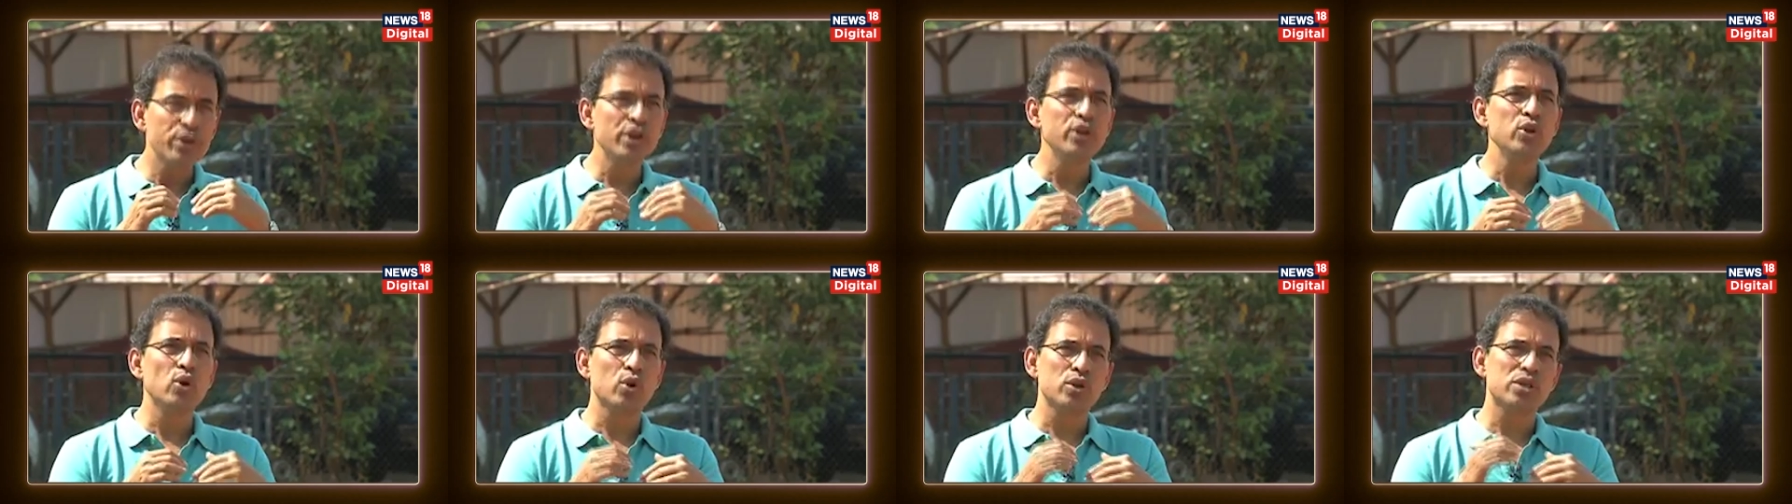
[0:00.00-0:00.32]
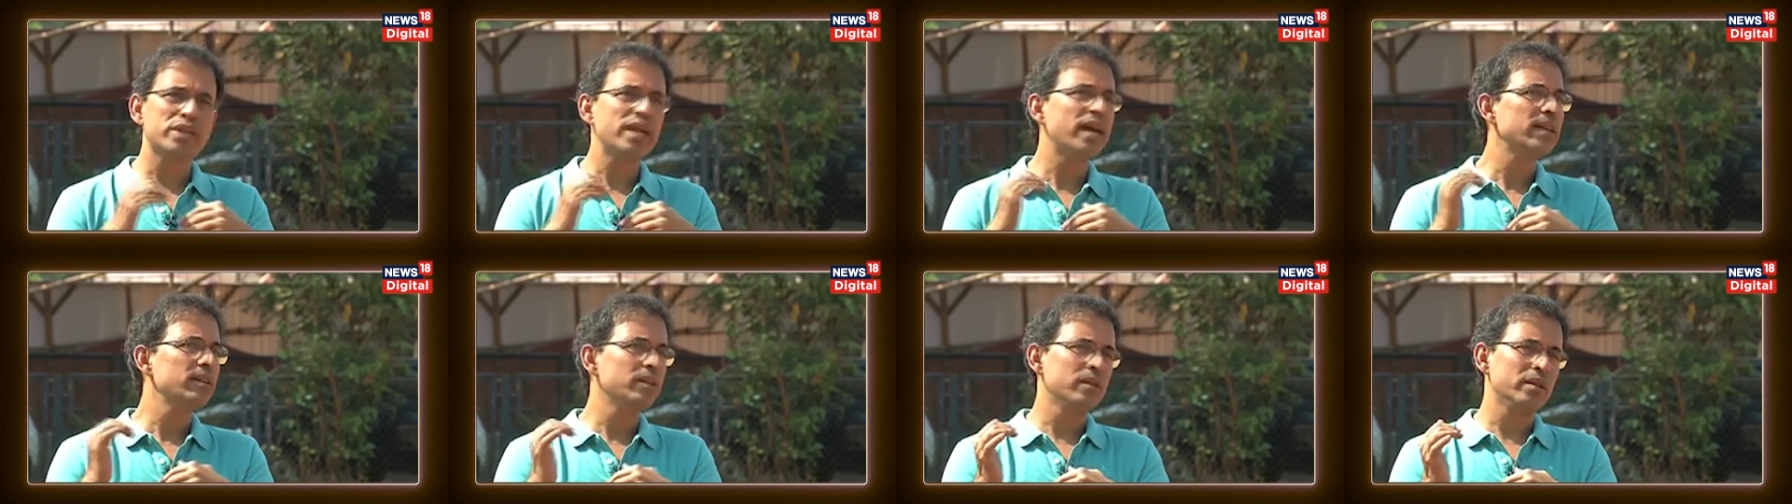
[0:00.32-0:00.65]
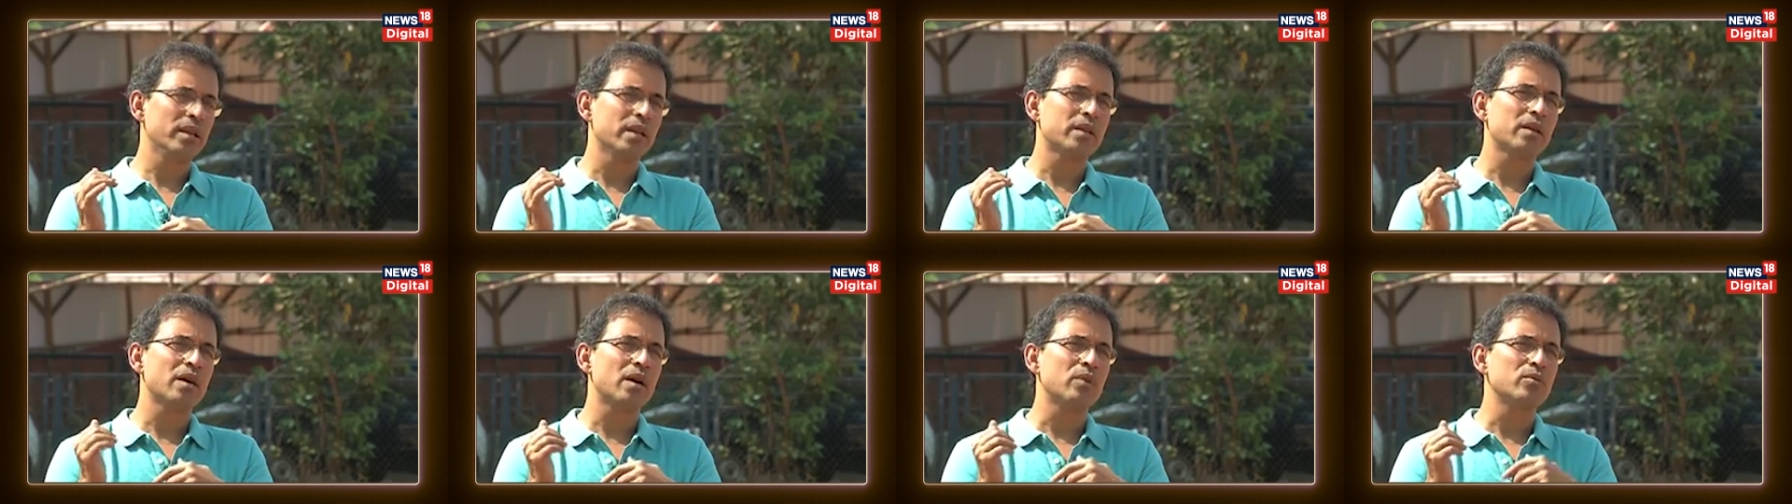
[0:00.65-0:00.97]
than your
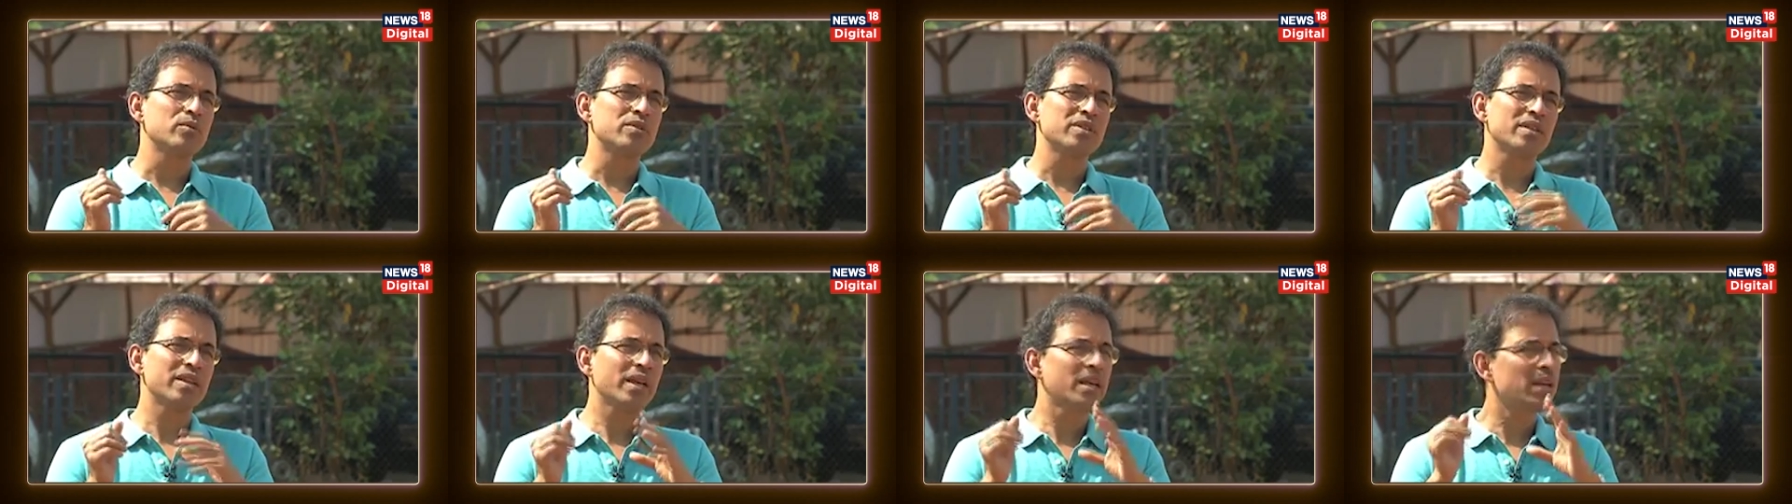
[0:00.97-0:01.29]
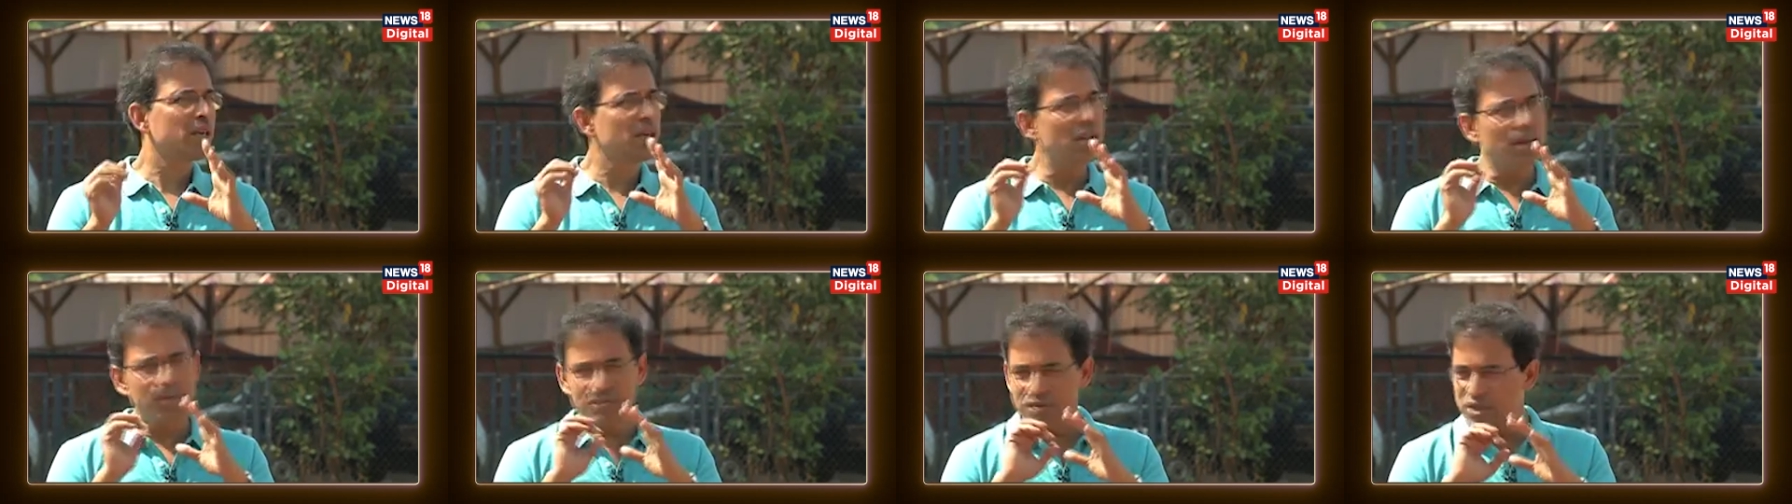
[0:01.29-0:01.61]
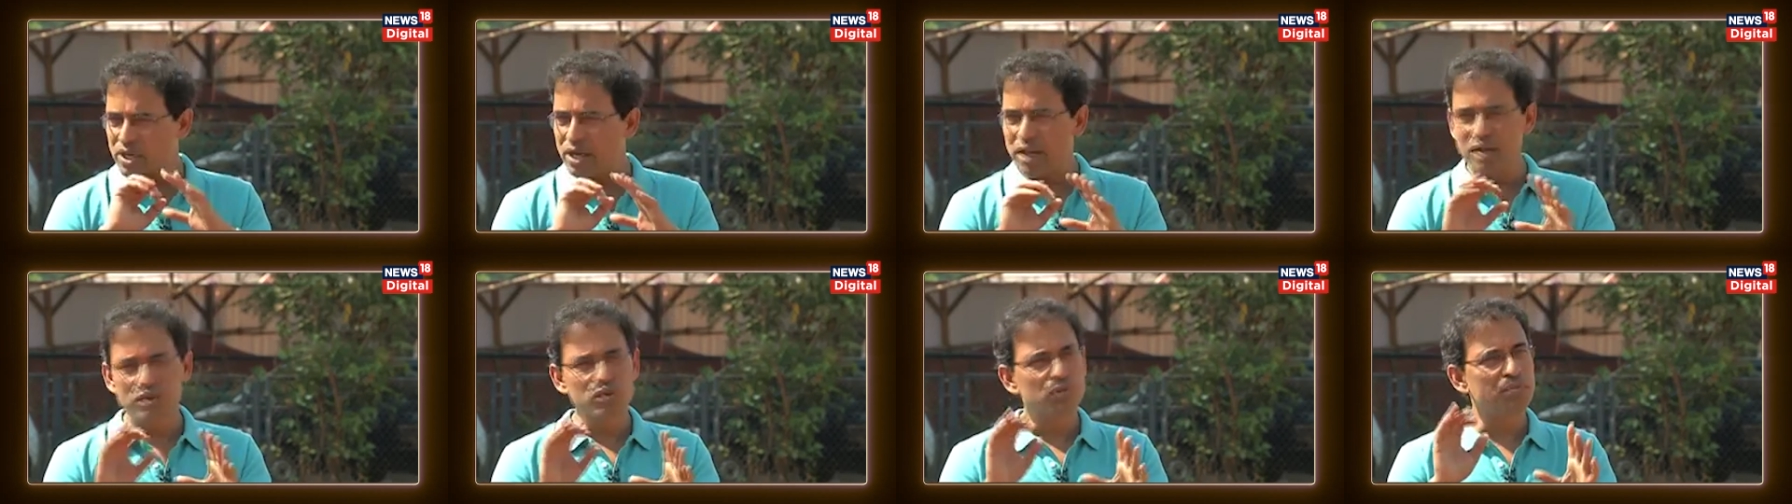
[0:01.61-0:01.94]
talent that counts. As I keep
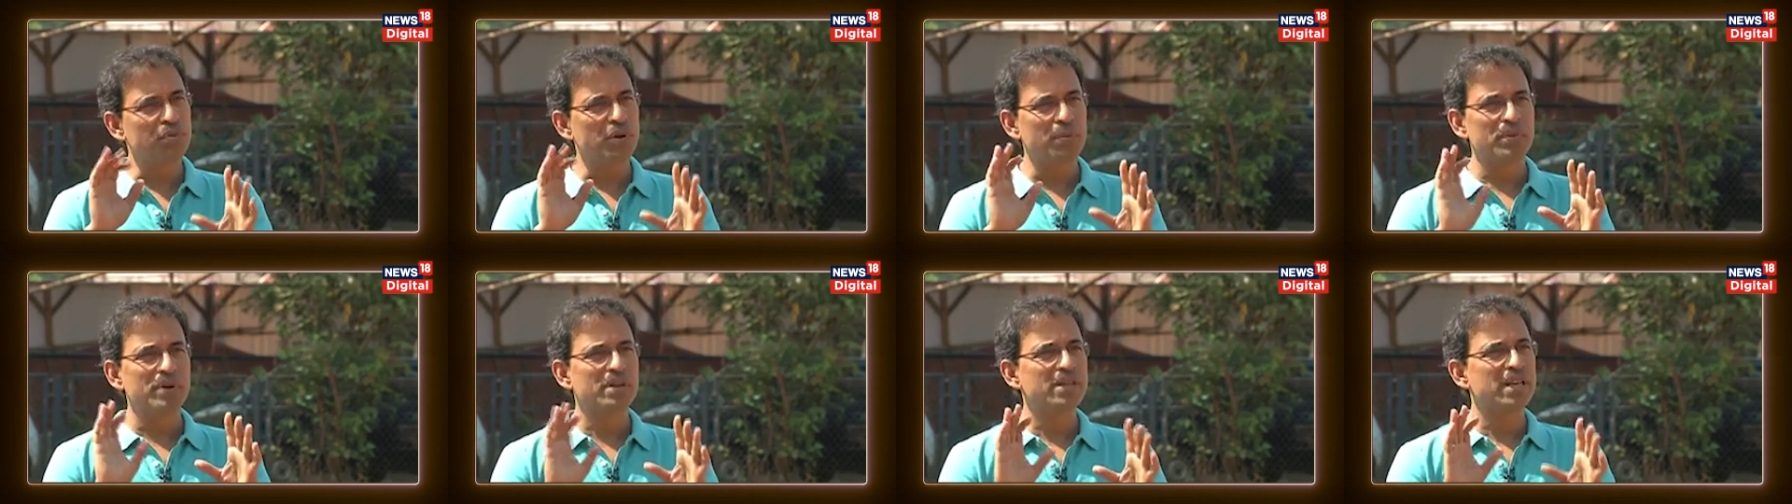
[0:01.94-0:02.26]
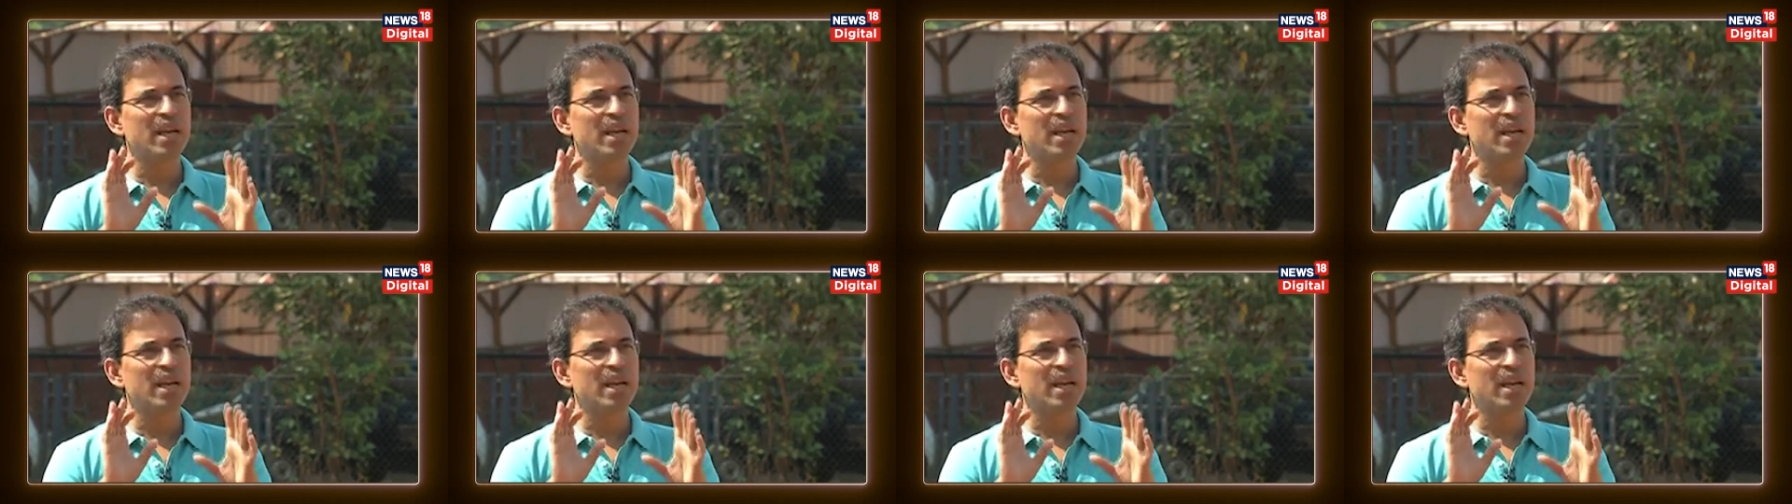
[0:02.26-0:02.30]
saying to people,